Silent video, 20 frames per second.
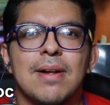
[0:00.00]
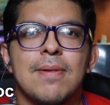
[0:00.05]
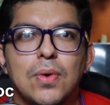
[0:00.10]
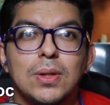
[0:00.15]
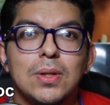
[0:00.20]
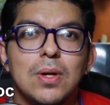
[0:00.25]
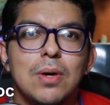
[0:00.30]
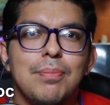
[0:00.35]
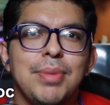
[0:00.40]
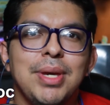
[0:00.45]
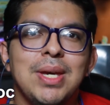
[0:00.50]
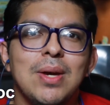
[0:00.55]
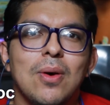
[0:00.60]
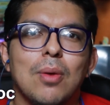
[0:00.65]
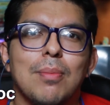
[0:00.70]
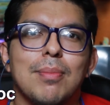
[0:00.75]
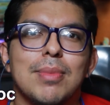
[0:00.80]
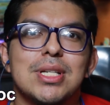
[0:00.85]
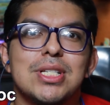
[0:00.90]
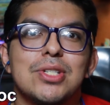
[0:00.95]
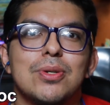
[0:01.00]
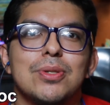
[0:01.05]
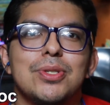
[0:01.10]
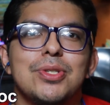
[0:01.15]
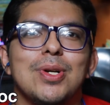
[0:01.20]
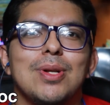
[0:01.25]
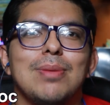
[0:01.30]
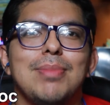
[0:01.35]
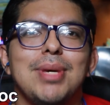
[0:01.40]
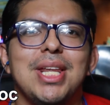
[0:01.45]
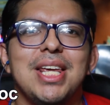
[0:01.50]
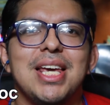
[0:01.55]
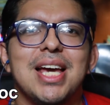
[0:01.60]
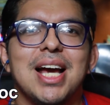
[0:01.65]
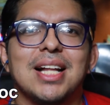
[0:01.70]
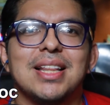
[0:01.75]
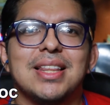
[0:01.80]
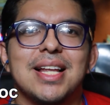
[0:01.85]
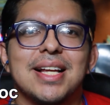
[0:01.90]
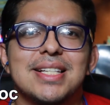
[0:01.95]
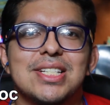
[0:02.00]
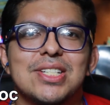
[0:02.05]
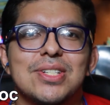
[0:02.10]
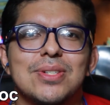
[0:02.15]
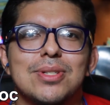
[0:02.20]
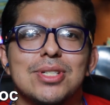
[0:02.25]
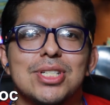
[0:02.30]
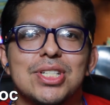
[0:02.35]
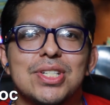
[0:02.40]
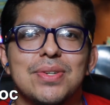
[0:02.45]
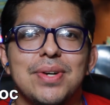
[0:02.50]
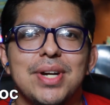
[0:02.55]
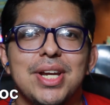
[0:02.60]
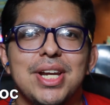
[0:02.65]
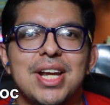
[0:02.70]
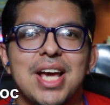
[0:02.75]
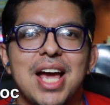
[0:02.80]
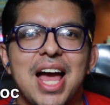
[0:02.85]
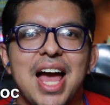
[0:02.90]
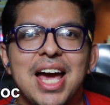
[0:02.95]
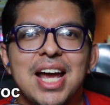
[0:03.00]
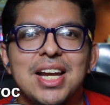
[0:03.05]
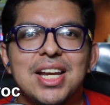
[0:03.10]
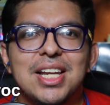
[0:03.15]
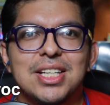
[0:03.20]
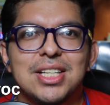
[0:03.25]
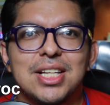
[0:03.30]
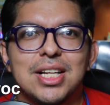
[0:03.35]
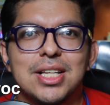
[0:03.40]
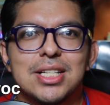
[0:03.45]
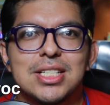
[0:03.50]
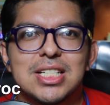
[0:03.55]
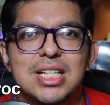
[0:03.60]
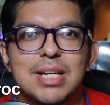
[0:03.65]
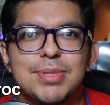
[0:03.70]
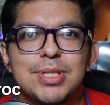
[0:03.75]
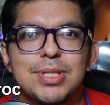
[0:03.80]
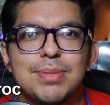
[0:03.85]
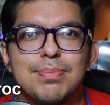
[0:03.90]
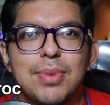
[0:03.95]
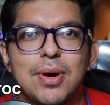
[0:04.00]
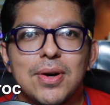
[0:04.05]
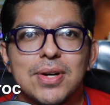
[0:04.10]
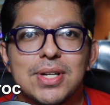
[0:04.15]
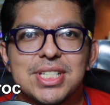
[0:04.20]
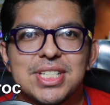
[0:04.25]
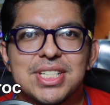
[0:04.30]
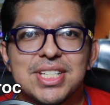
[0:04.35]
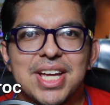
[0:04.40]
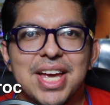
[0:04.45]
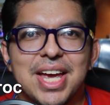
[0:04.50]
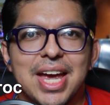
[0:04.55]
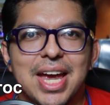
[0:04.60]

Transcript: Follow me on my social media that's on the screen and in the description box,